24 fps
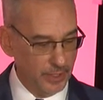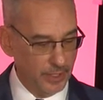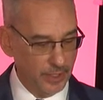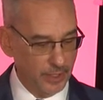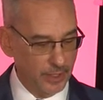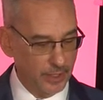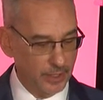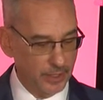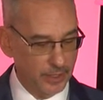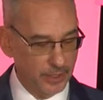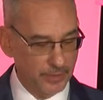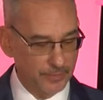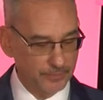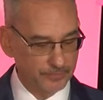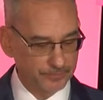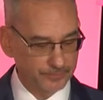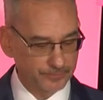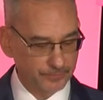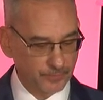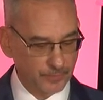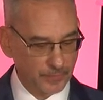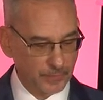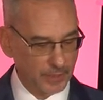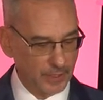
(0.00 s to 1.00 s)
and
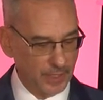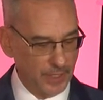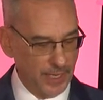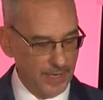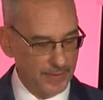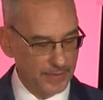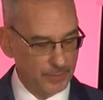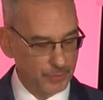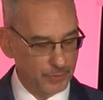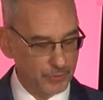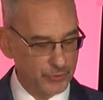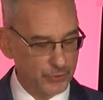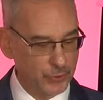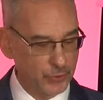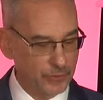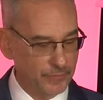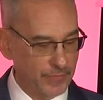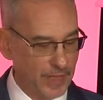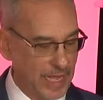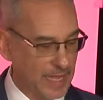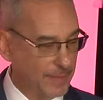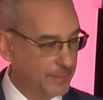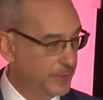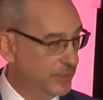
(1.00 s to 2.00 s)
the pursuit of
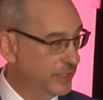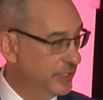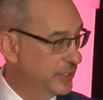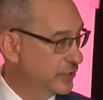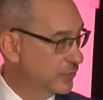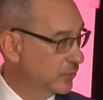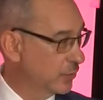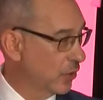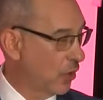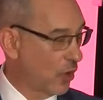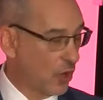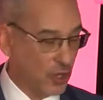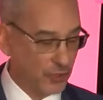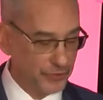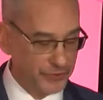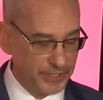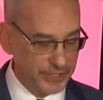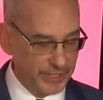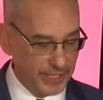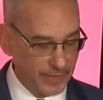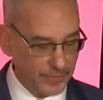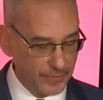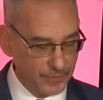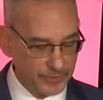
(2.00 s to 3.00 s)
happiness were
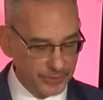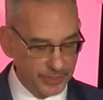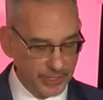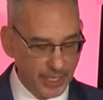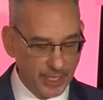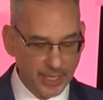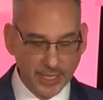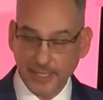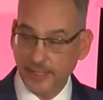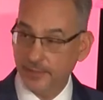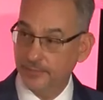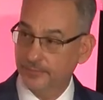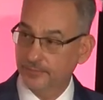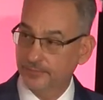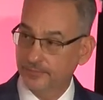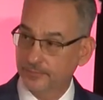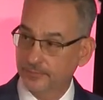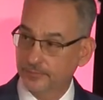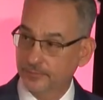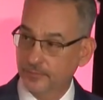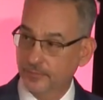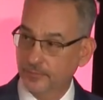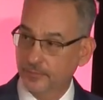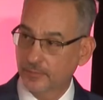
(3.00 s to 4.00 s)
altogether denied.
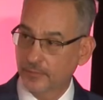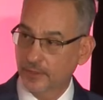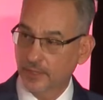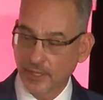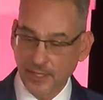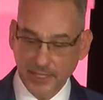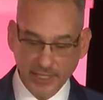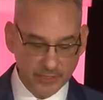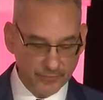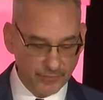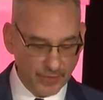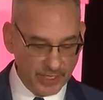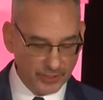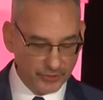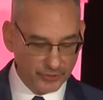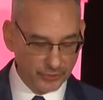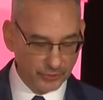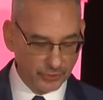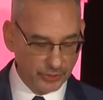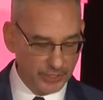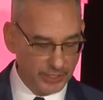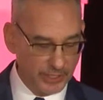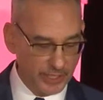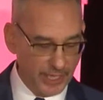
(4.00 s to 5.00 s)

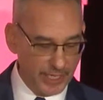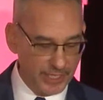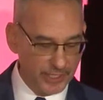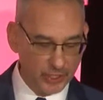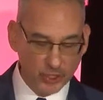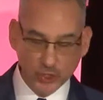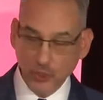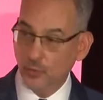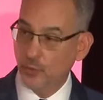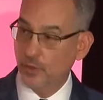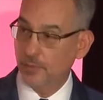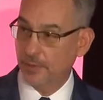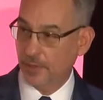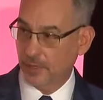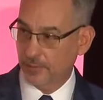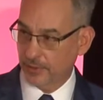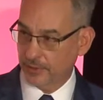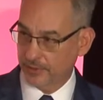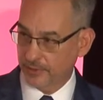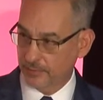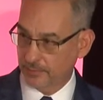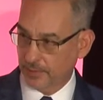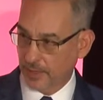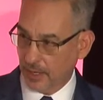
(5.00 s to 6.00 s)
Eventually, a new
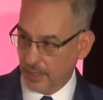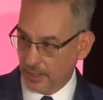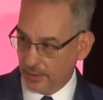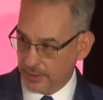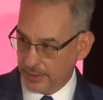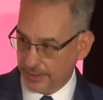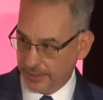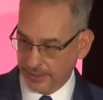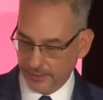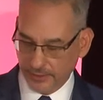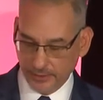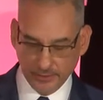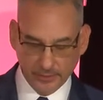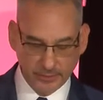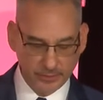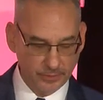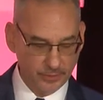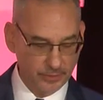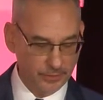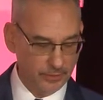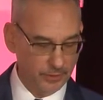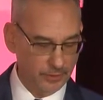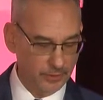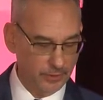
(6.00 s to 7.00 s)
Republican Party
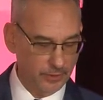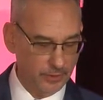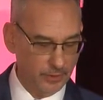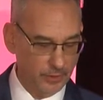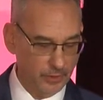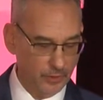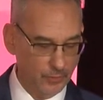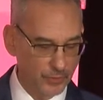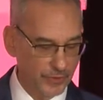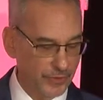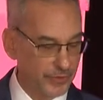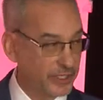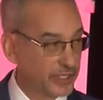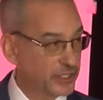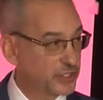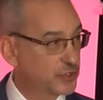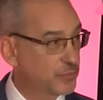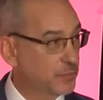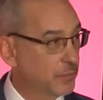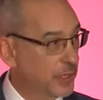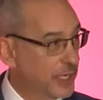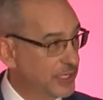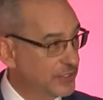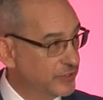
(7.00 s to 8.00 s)
with an
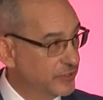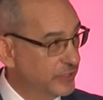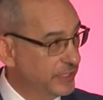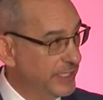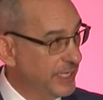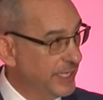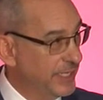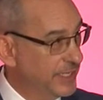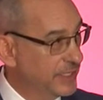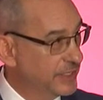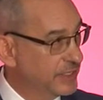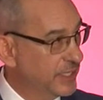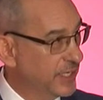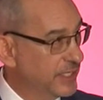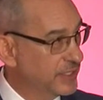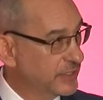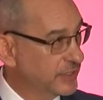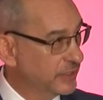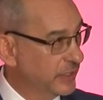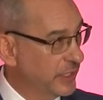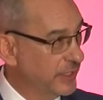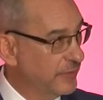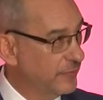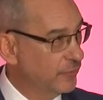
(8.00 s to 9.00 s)
expressly
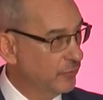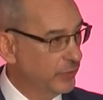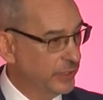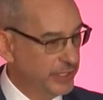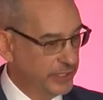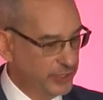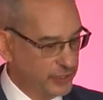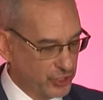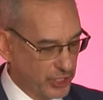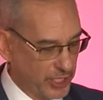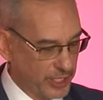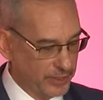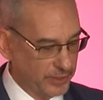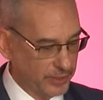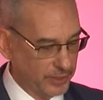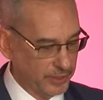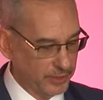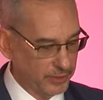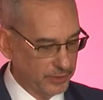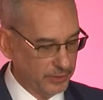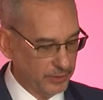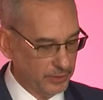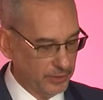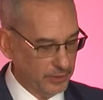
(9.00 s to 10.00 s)
anti-slavery
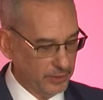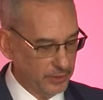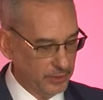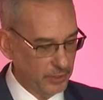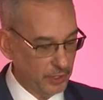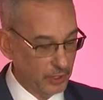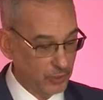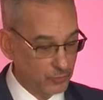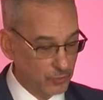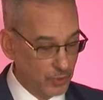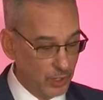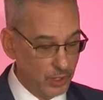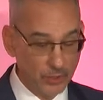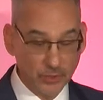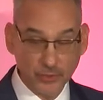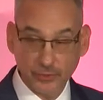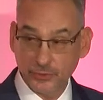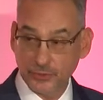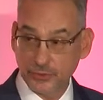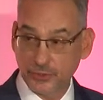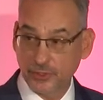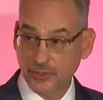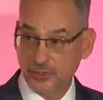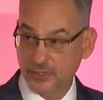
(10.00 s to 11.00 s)
agenda
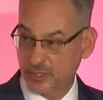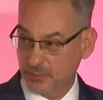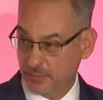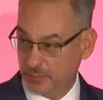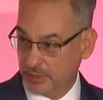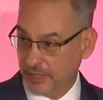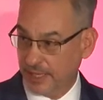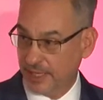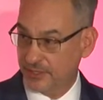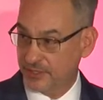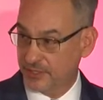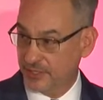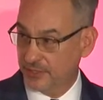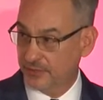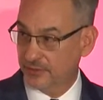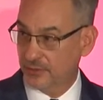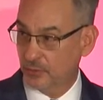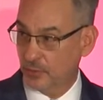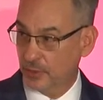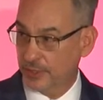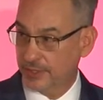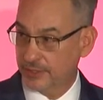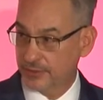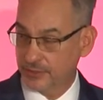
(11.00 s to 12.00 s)
arose, supplanting the
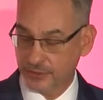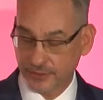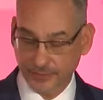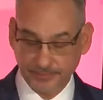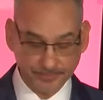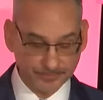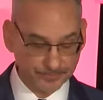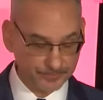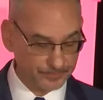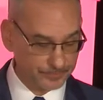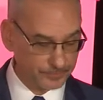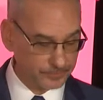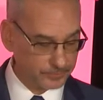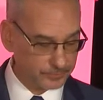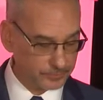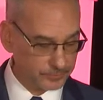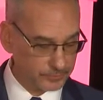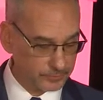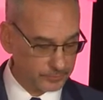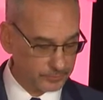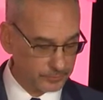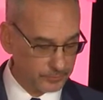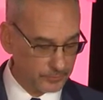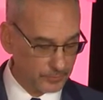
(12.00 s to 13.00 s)
Whigs.
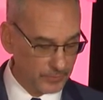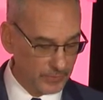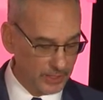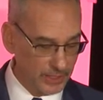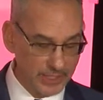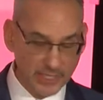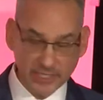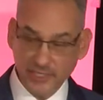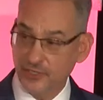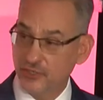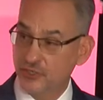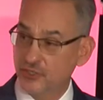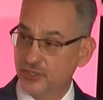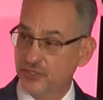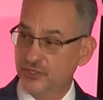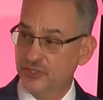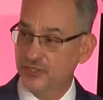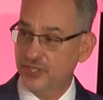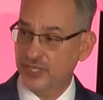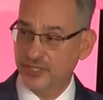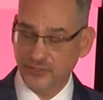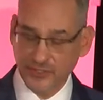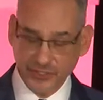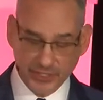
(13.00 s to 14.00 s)
In just
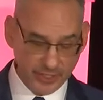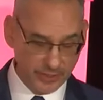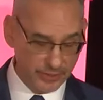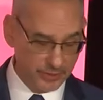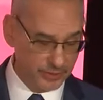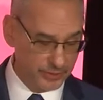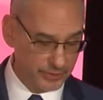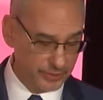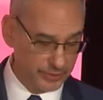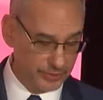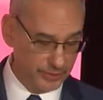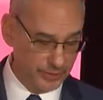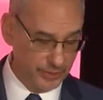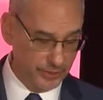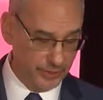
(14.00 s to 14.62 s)
6 years,